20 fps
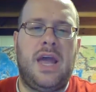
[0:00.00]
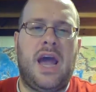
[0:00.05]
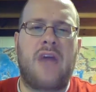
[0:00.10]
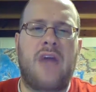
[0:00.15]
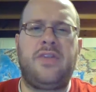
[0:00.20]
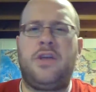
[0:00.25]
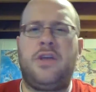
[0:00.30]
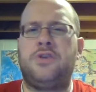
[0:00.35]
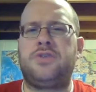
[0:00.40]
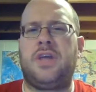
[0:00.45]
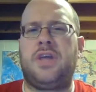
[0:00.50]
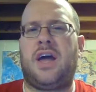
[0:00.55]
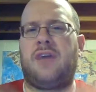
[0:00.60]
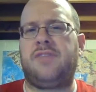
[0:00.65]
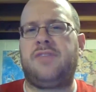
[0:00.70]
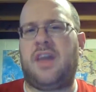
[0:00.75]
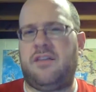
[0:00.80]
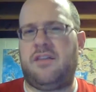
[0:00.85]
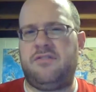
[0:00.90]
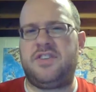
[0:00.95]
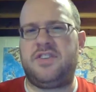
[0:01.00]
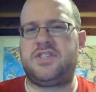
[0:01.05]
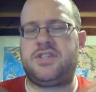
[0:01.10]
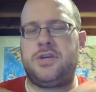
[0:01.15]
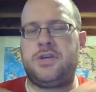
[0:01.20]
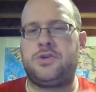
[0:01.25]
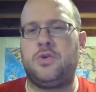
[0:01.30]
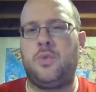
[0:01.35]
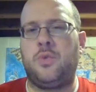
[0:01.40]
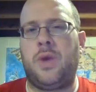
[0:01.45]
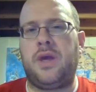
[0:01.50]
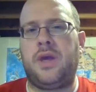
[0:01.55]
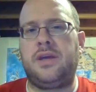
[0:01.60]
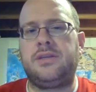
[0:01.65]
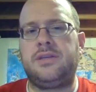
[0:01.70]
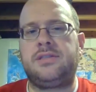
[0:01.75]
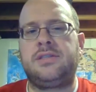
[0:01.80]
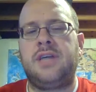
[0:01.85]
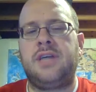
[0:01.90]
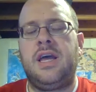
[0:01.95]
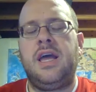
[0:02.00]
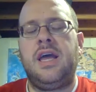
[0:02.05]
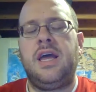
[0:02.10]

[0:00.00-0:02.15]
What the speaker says: And they usually have like vestigial wings.